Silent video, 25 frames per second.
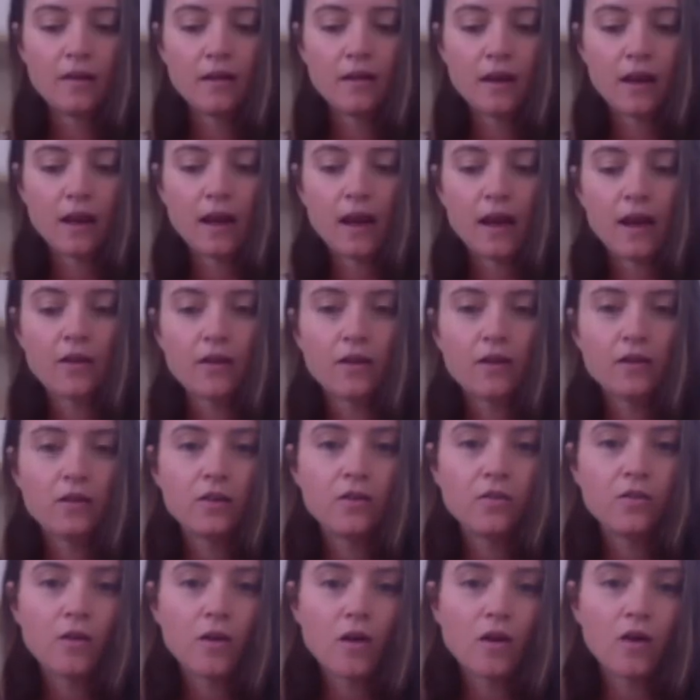How can
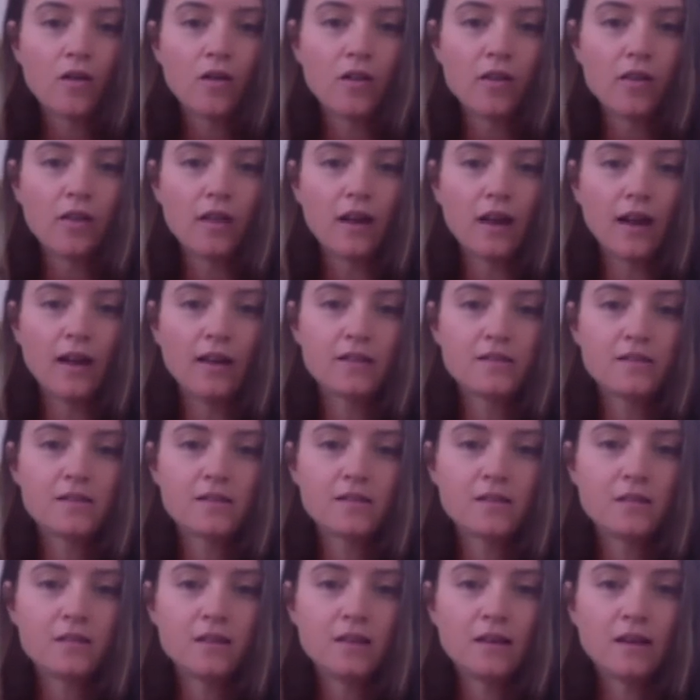you honor that
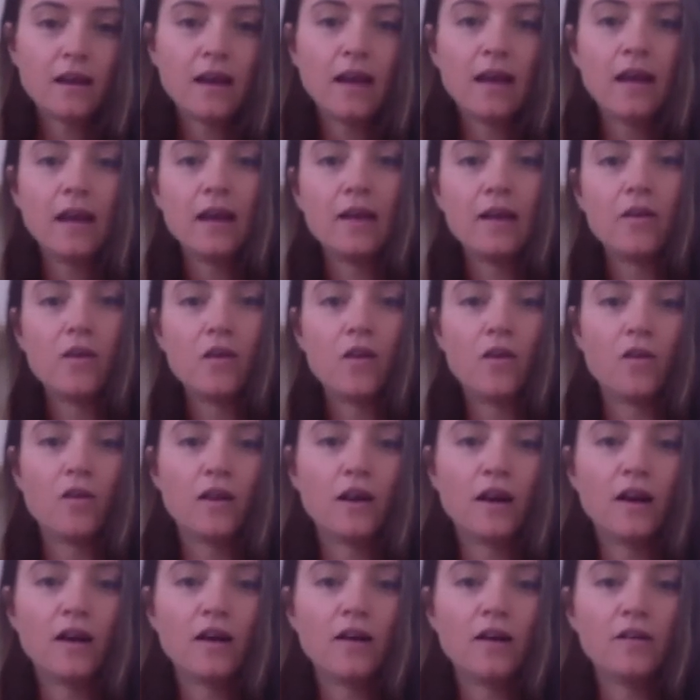and
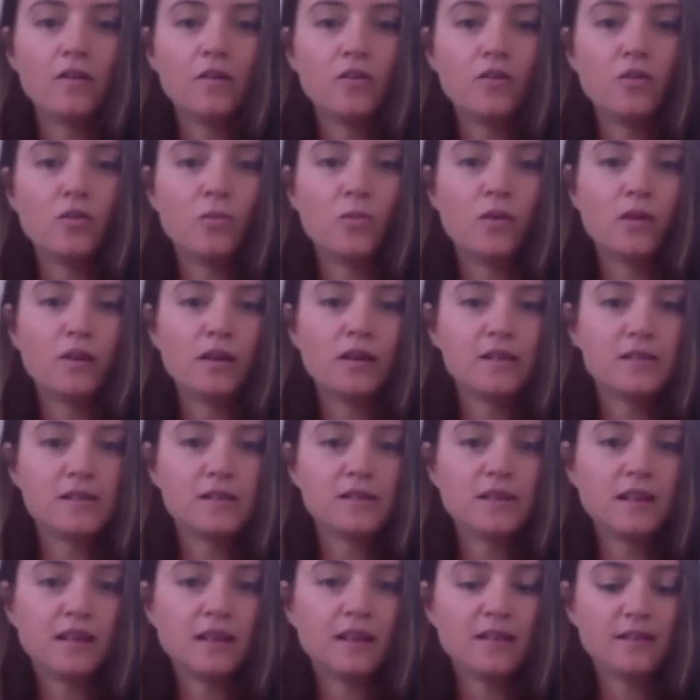honor your body's
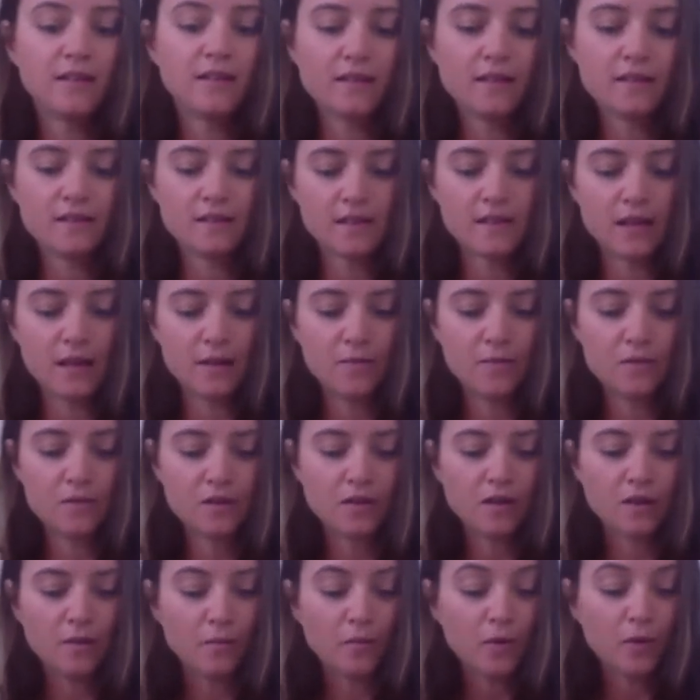needs at the same
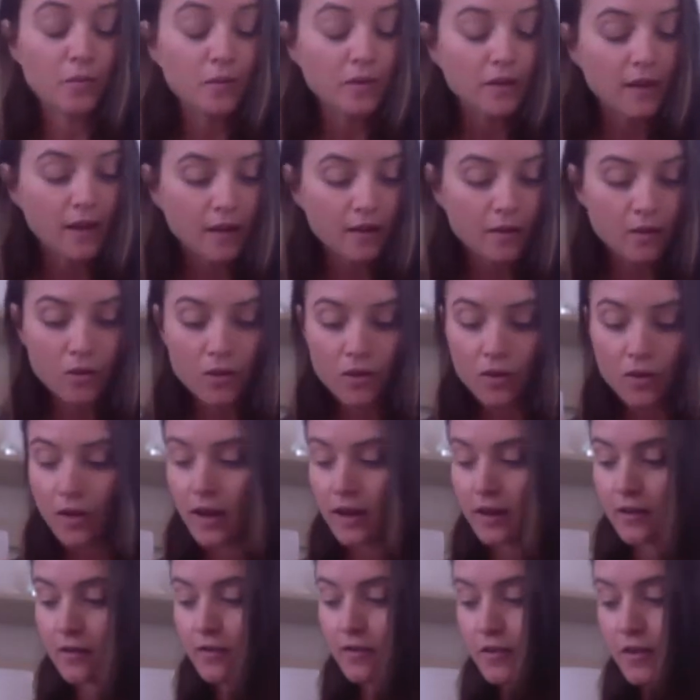time? What would that look
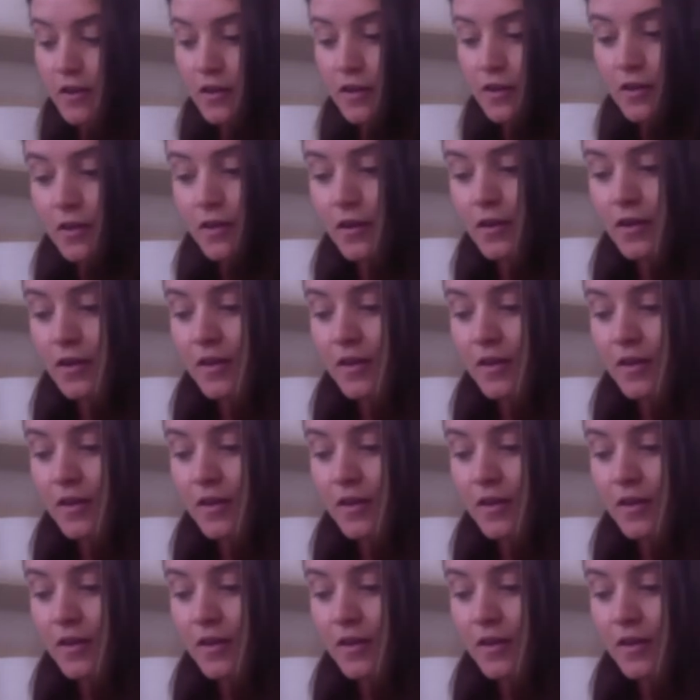like for you?